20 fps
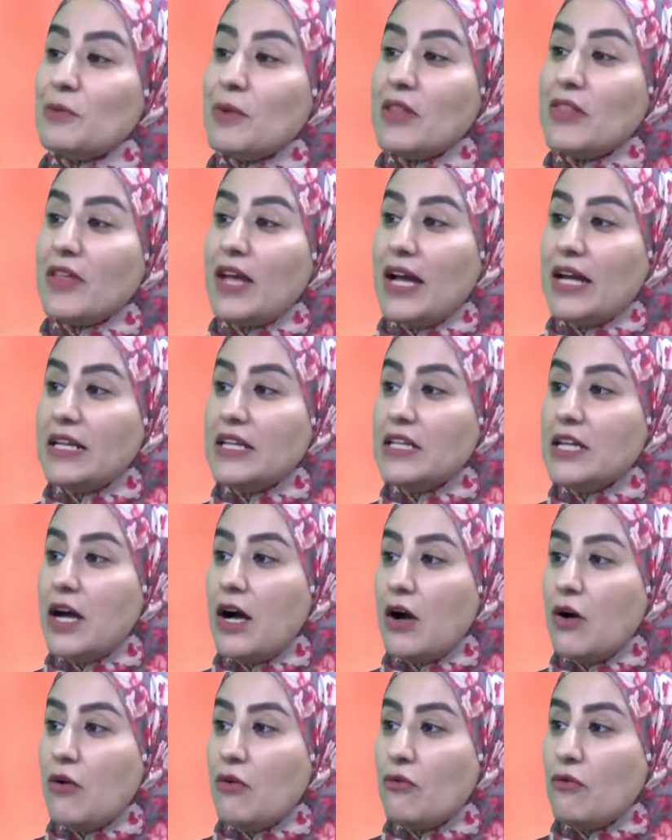to me the
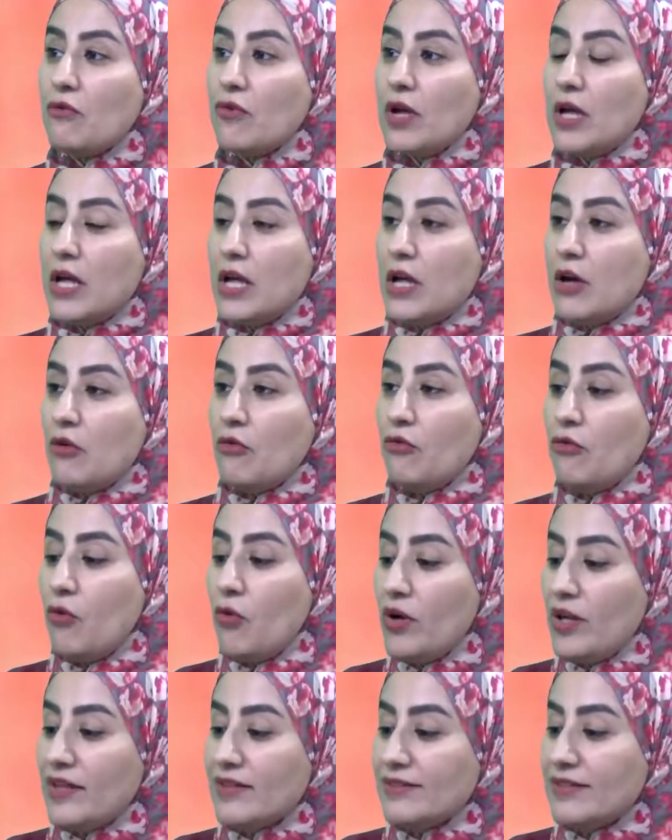idea of
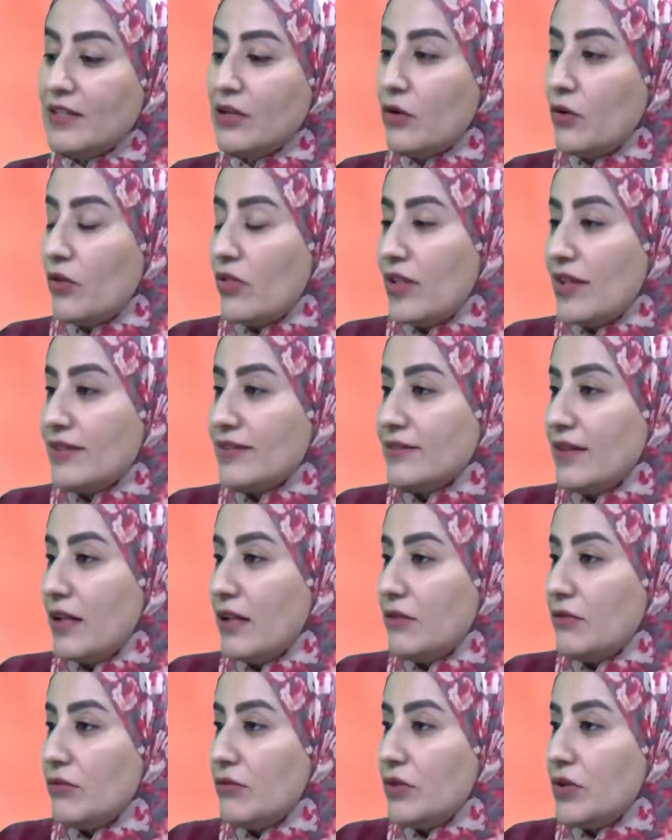focusing on the
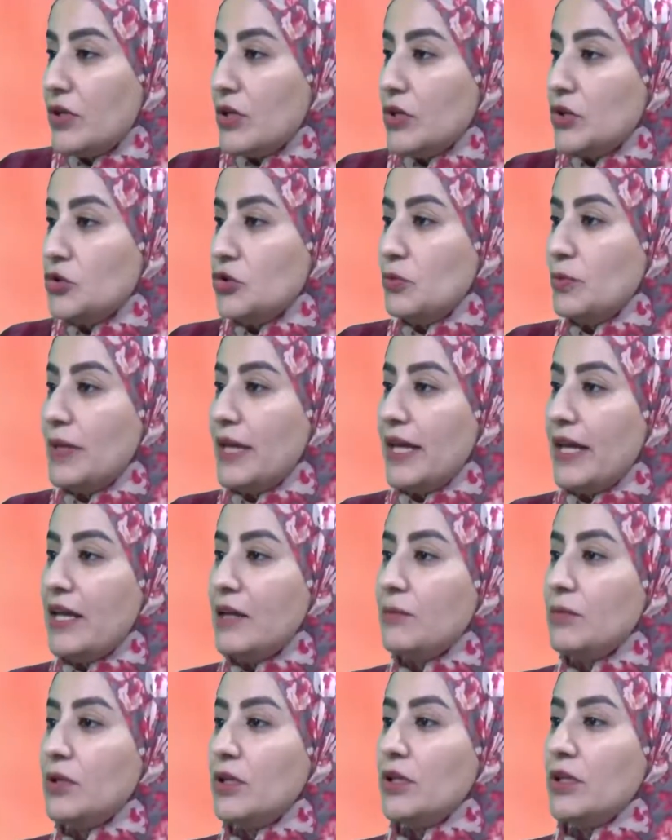self to be
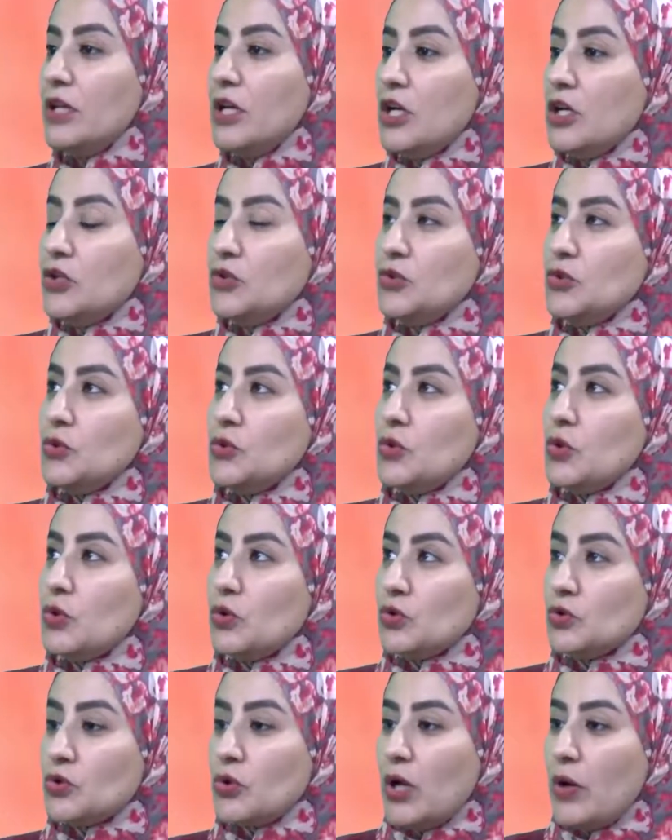able to
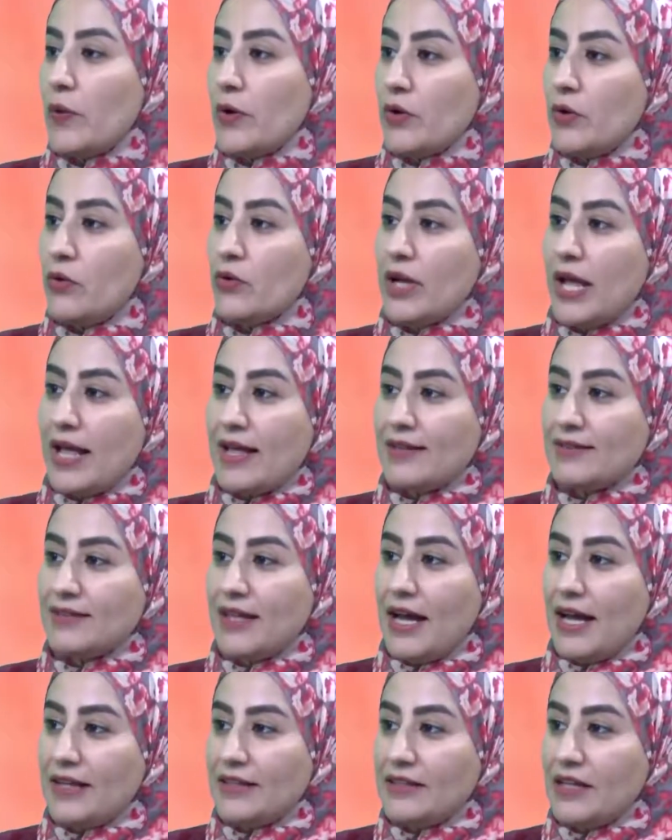control our own
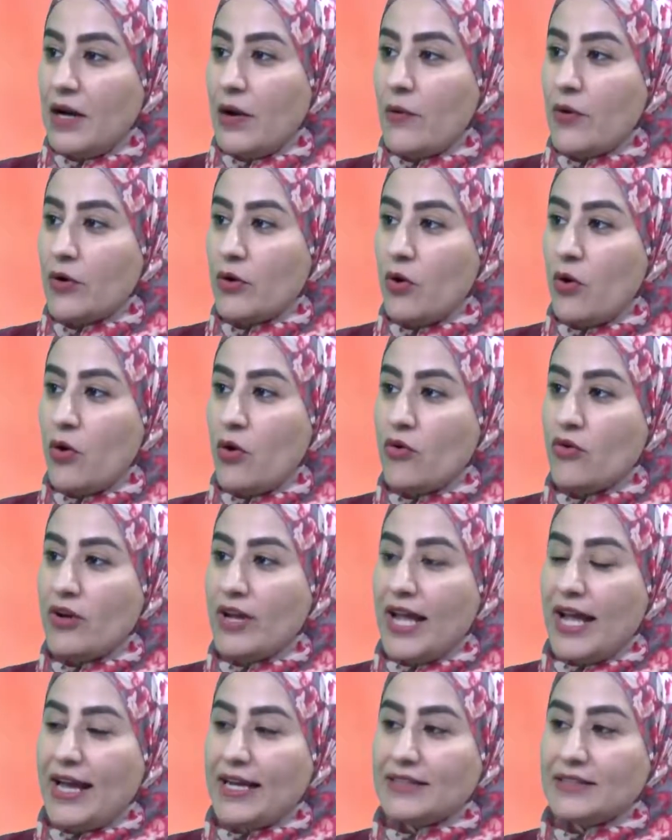anxiety, our own
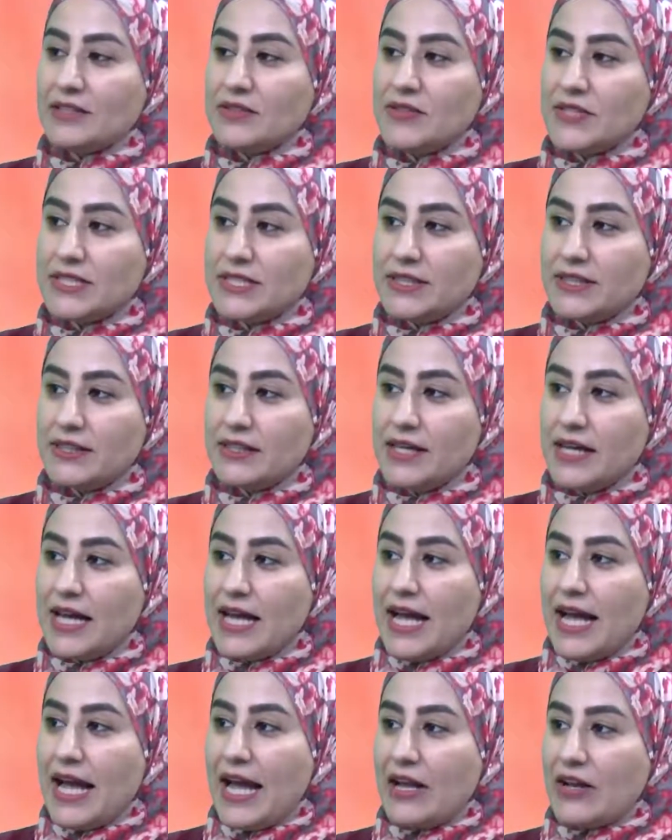reactivity,
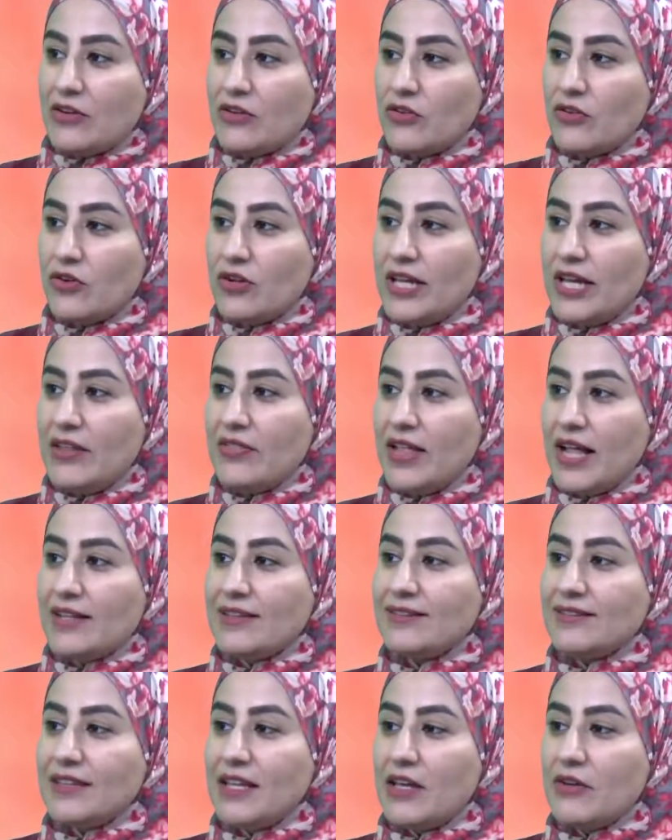and create
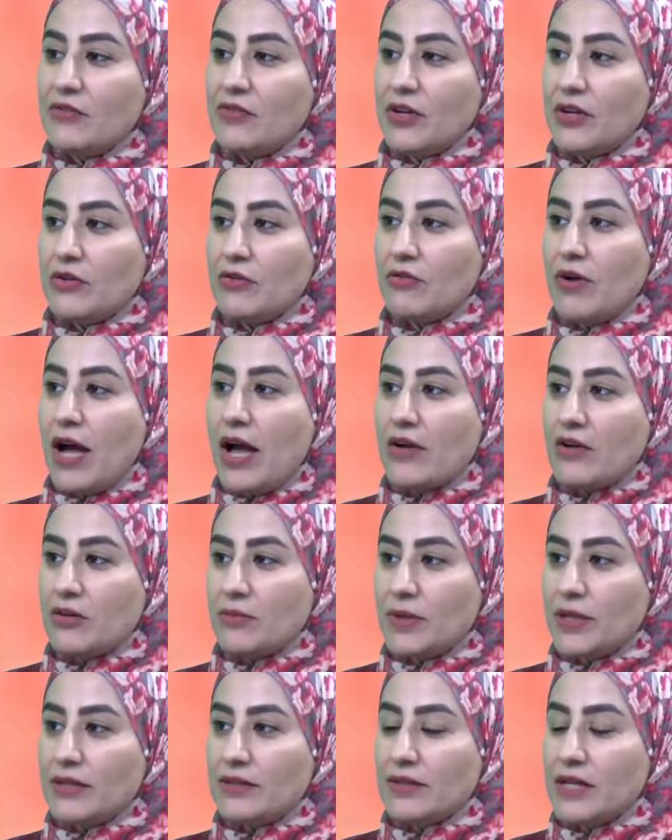that safe
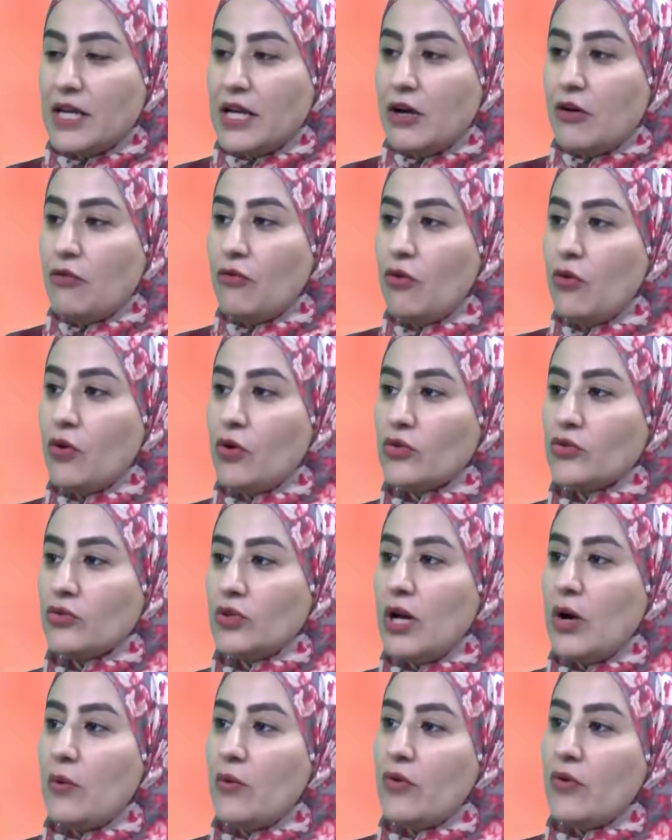environment.
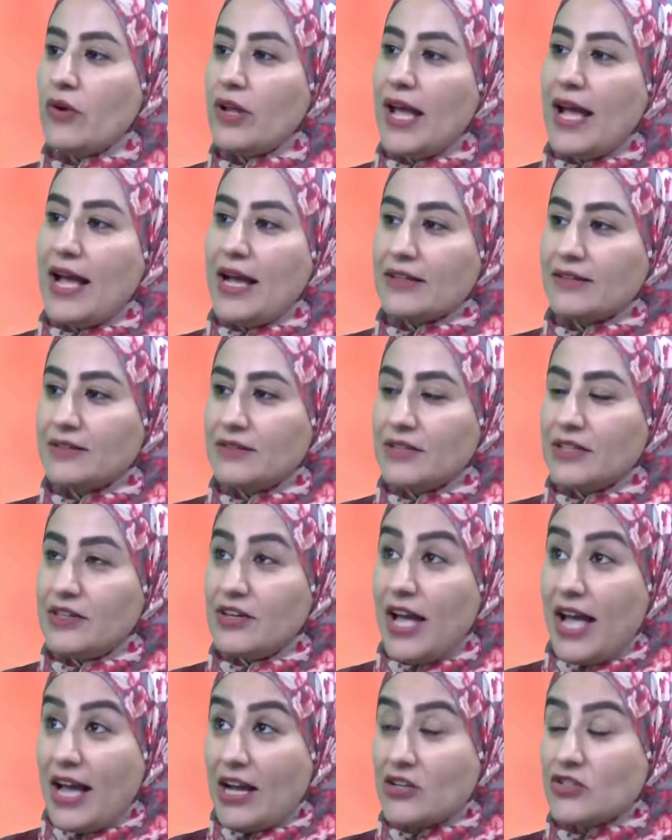Focus on our react-
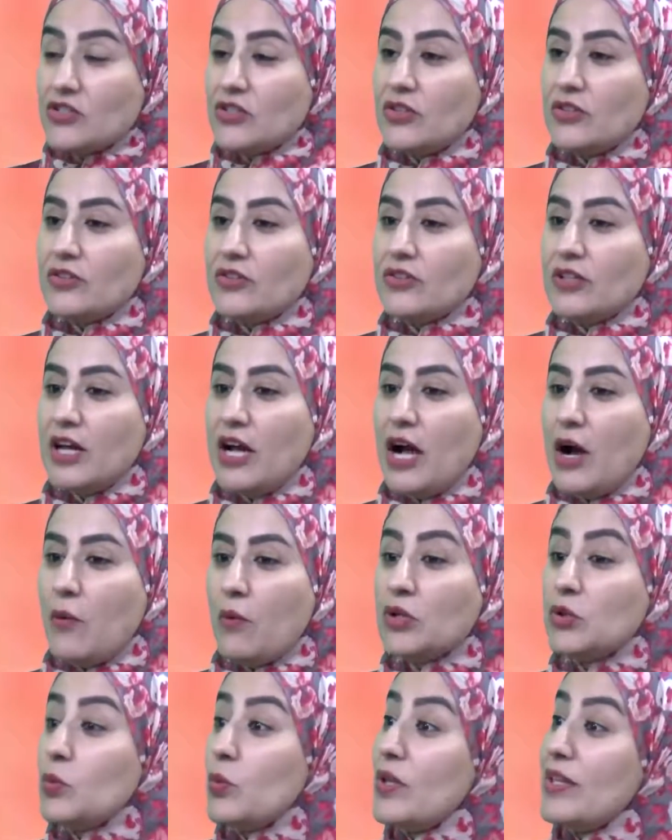reactions,
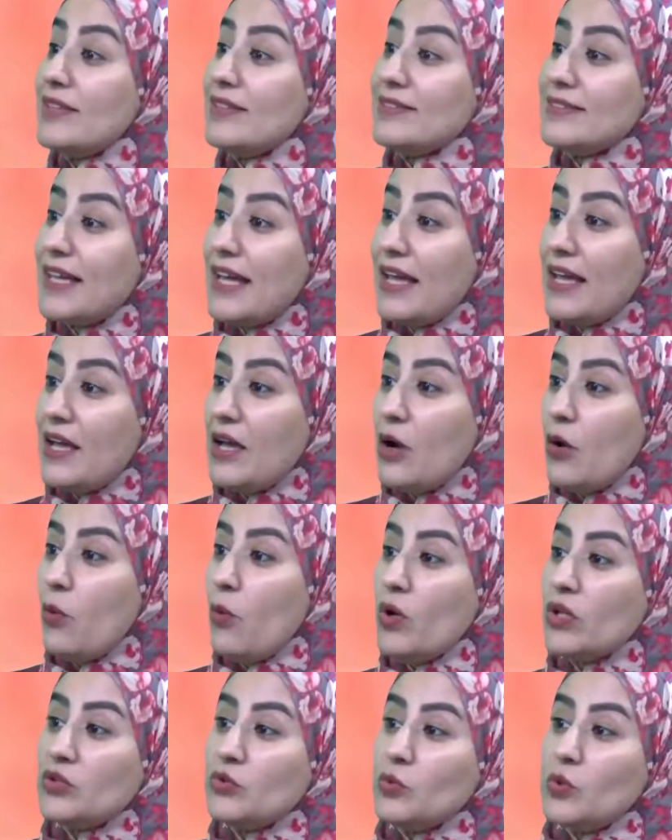what we say,
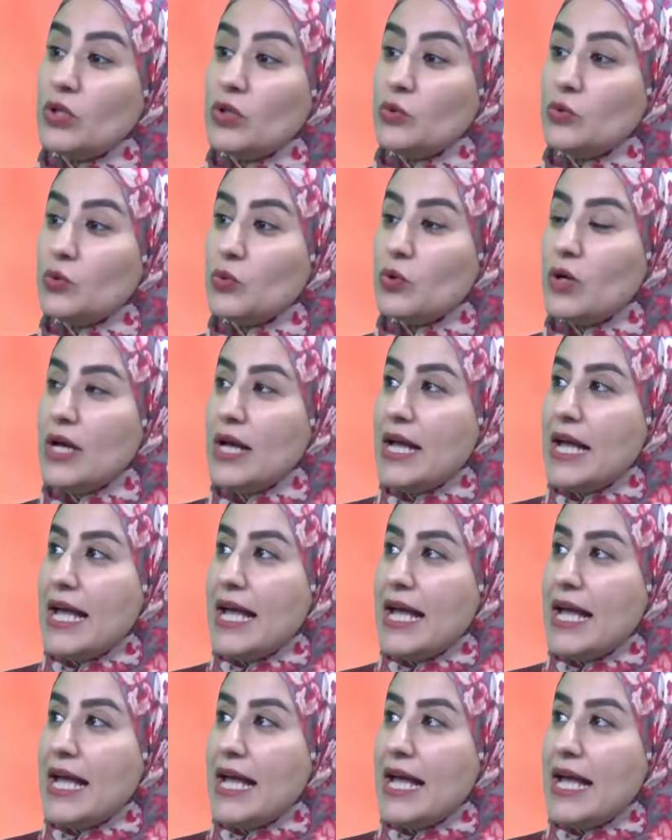what we do,